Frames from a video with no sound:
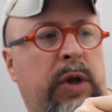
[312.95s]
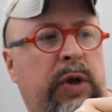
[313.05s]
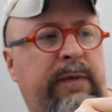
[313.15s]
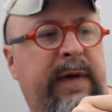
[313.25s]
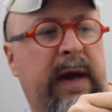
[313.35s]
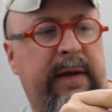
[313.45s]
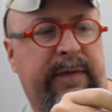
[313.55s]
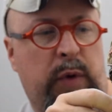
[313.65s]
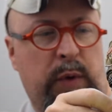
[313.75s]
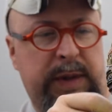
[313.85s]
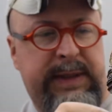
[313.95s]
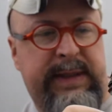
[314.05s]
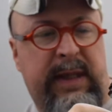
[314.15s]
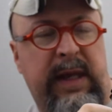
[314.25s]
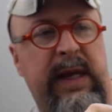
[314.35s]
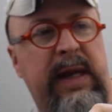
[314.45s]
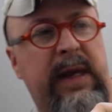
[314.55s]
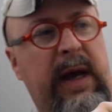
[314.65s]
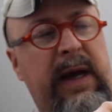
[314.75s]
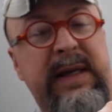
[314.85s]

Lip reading: You've got, of course, the